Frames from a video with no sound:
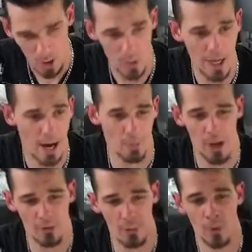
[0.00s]
we got
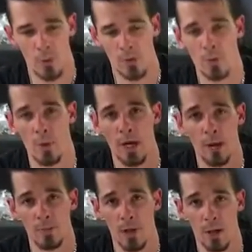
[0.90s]
about 3/4 of the way
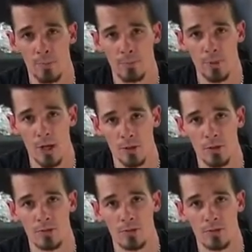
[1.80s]
up to the